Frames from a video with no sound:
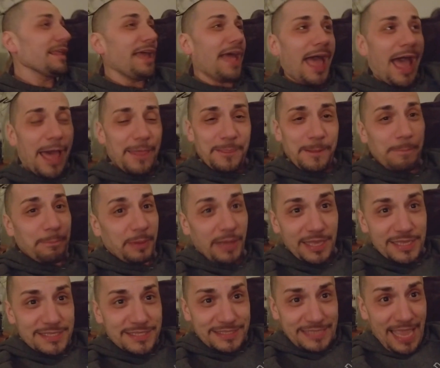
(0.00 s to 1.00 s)
on the
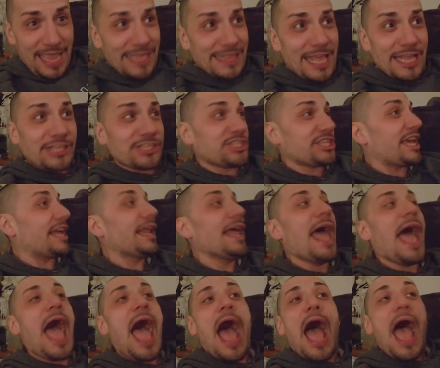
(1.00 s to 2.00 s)
bus saying that shit,
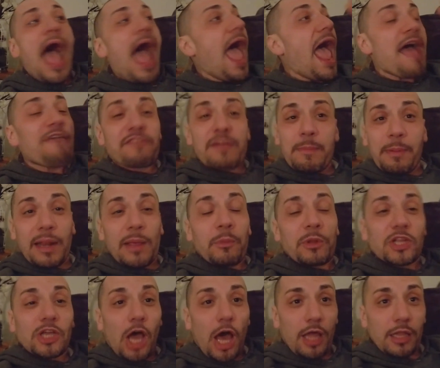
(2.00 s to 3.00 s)
everybody
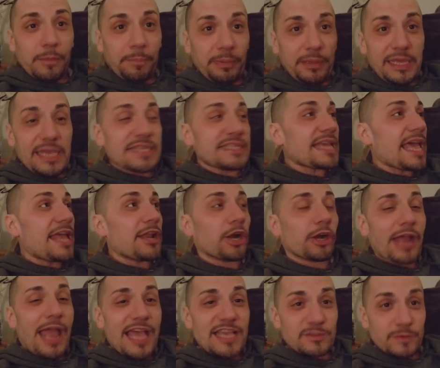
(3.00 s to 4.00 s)
would call the police and
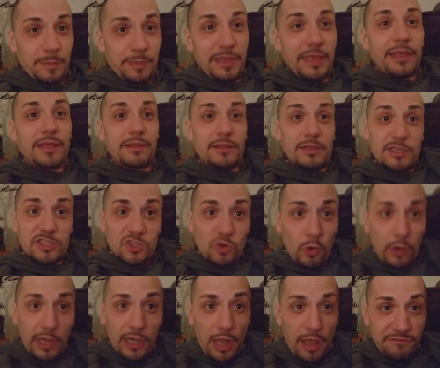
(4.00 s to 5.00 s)
her ass would be
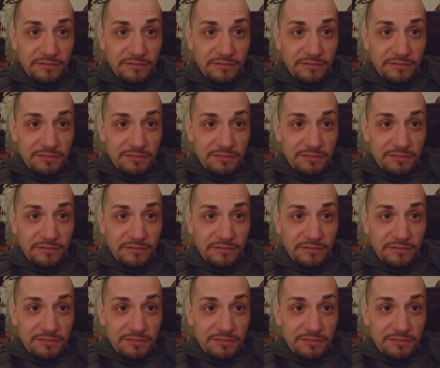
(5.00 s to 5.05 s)
escorted off to